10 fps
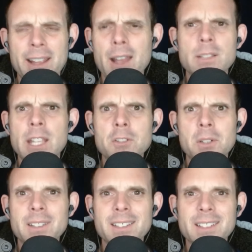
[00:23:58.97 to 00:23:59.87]
how
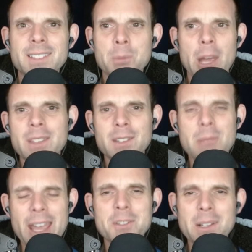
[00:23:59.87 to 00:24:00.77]
dangerous it is by this
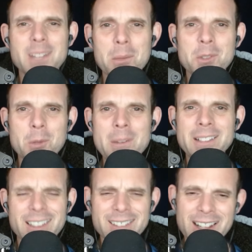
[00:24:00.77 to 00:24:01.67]
man dressed up as a woman?
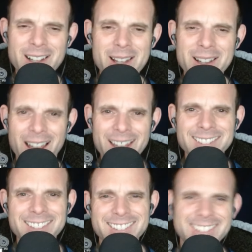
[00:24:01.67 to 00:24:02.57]
Isn't that guy a guy?
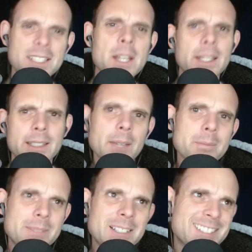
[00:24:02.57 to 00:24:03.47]

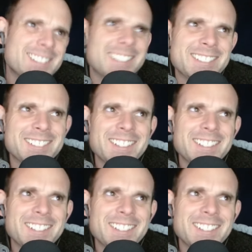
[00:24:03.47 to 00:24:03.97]
Yep, sure